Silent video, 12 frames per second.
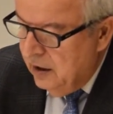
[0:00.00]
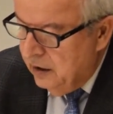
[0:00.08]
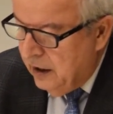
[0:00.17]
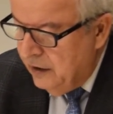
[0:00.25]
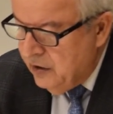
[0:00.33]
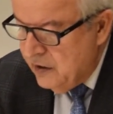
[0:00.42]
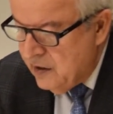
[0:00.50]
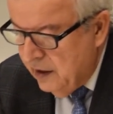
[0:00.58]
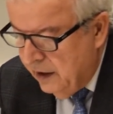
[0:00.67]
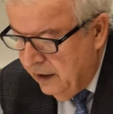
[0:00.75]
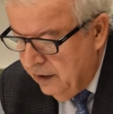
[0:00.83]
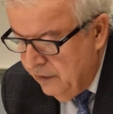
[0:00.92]

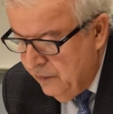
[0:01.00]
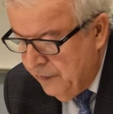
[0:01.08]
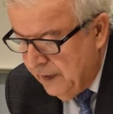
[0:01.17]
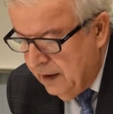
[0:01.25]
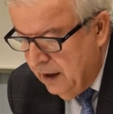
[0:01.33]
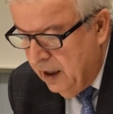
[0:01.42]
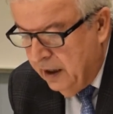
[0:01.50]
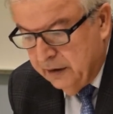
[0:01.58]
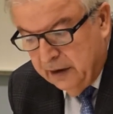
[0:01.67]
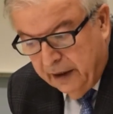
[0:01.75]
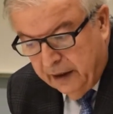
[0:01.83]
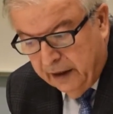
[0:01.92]
Ganjasar,
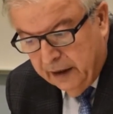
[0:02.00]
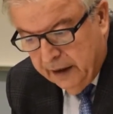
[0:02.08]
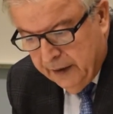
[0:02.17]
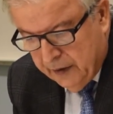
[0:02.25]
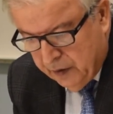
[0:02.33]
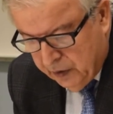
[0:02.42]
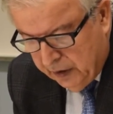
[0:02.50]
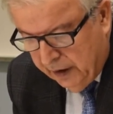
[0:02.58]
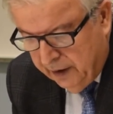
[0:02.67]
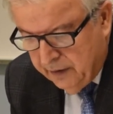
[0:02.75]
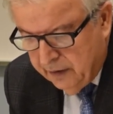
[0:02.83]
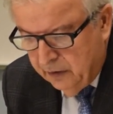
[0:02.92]
Agdara,
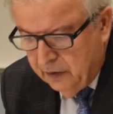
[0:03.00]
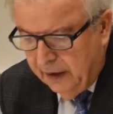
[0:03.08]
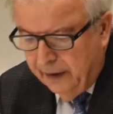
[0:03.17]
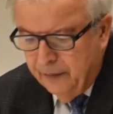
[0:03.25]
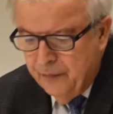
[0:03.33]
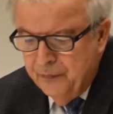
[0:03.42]
today, so that,